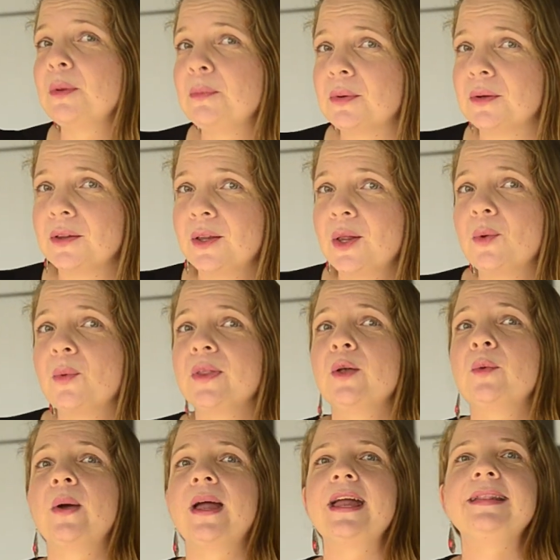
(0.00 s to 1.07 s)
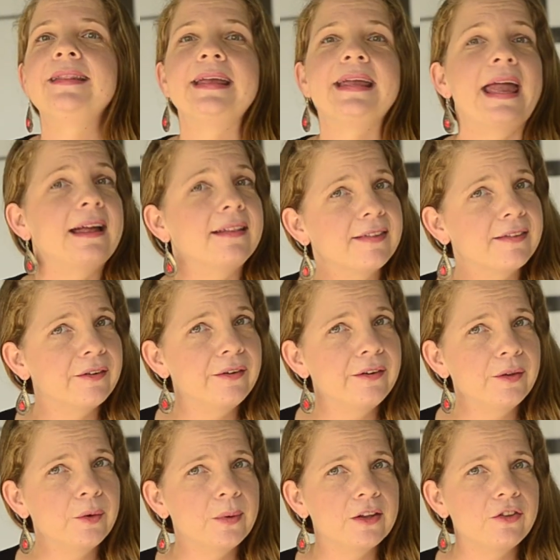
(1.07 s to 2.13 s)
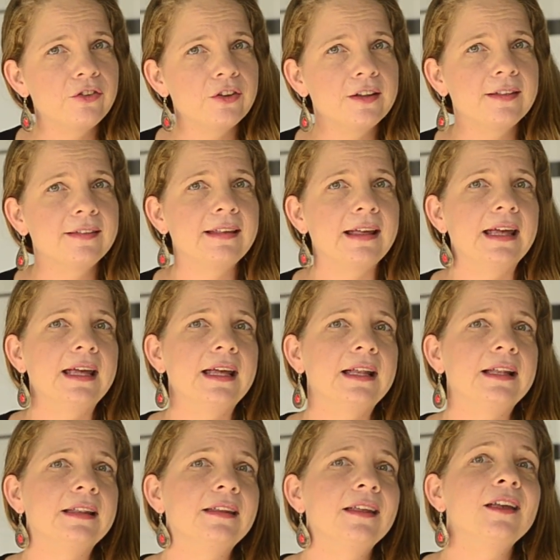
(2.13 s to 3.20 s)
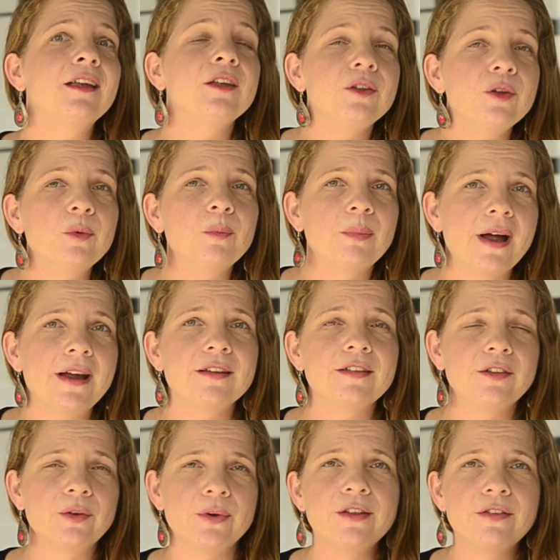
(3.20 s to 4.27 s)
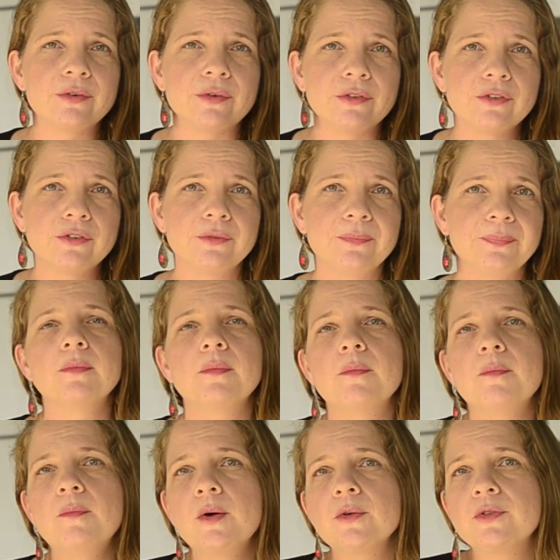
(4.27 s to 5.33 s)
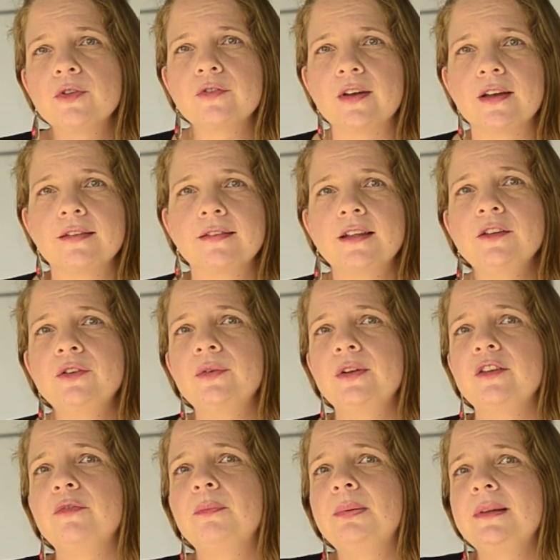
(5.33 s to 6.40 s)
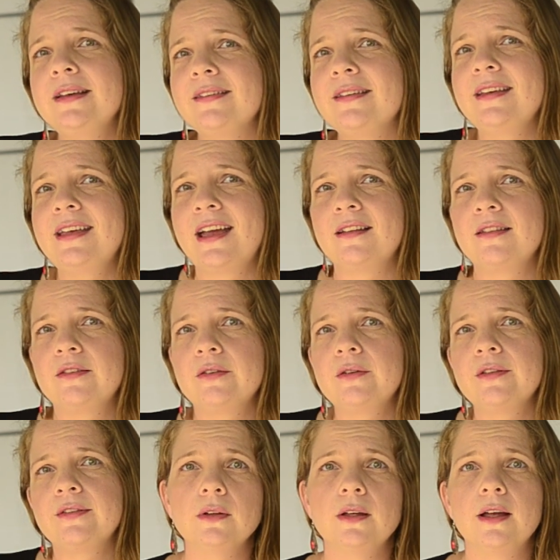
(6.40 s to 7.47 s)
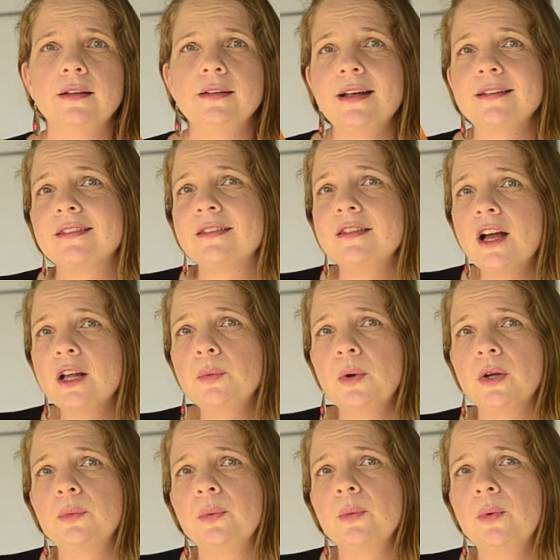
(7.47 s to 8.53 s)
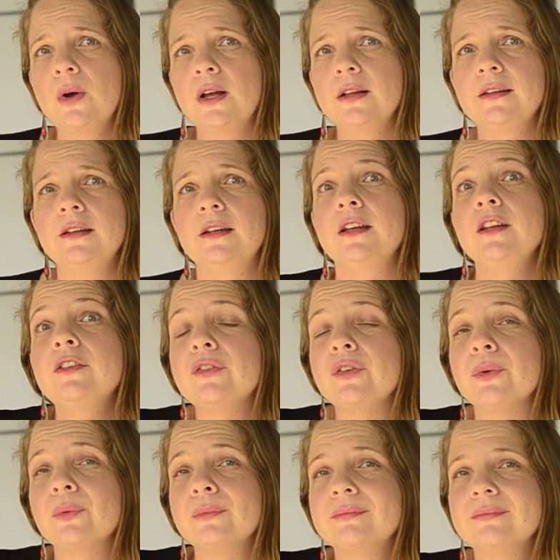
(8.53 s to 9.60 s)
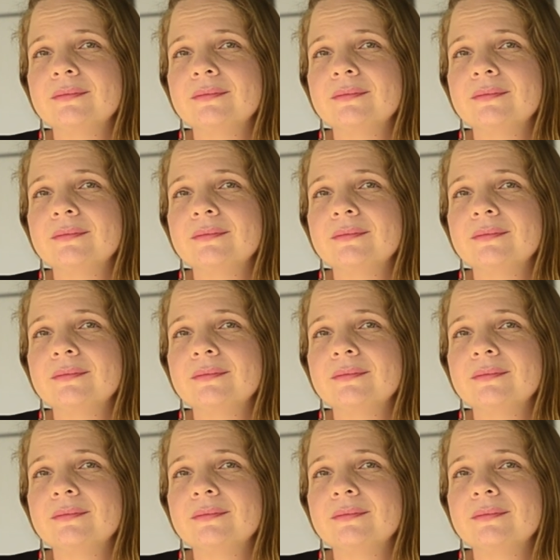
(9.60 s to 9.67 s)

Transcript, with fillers: people with the way they answer the questions and you bias the research. Most of us tend to give pleasing answers and that's not what we want in an interview.